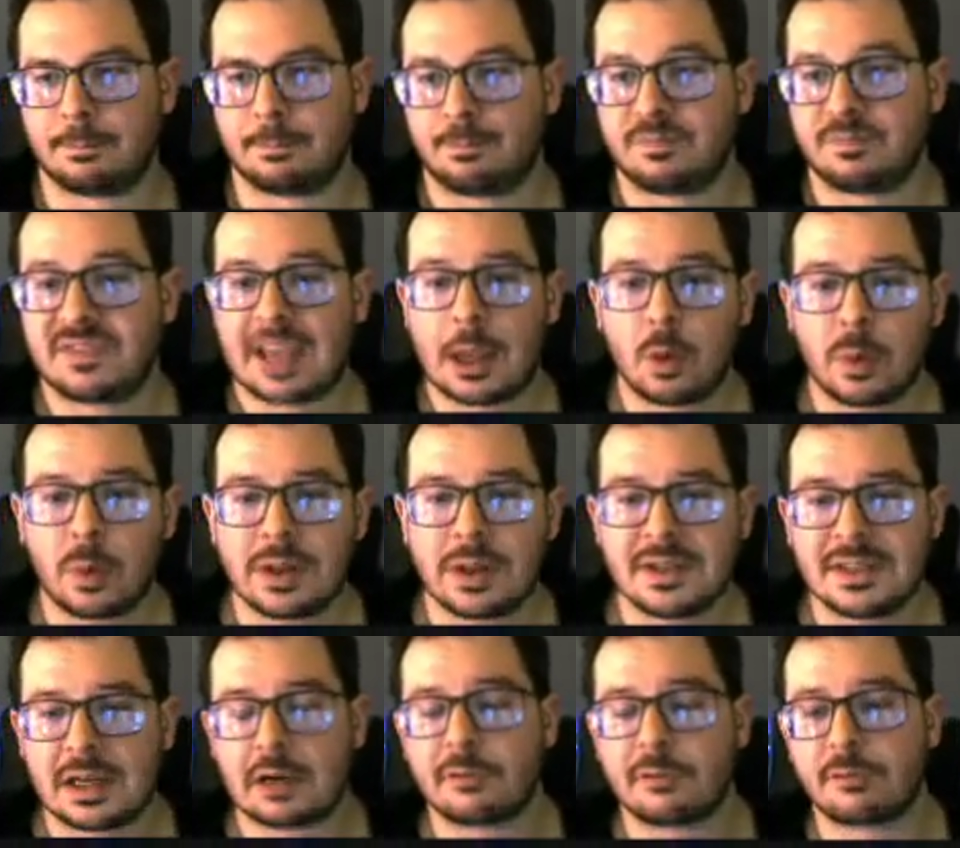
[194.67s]
Tailwind's
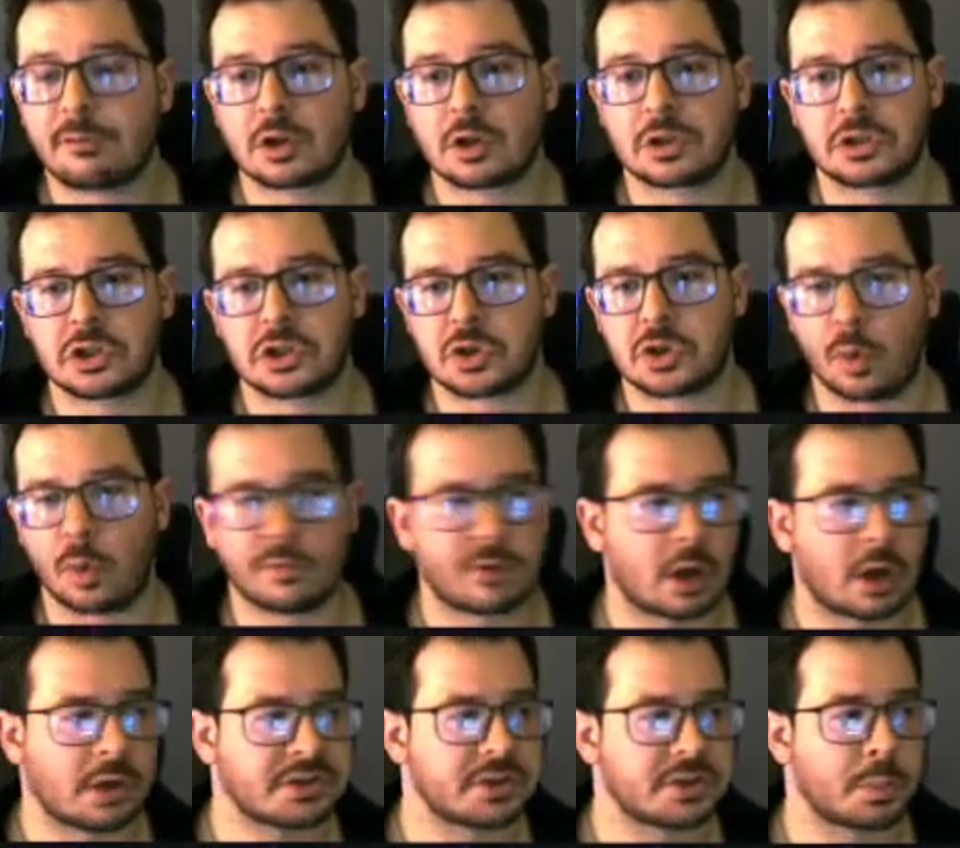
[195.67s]
there for just
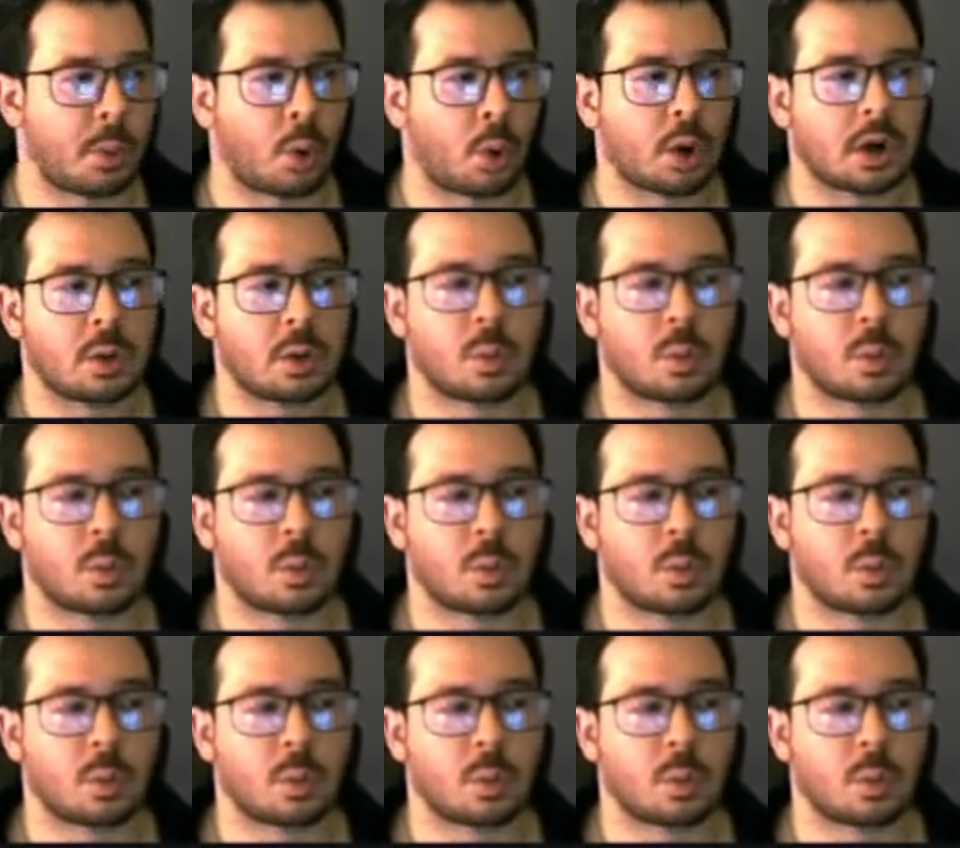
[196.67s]
overall support.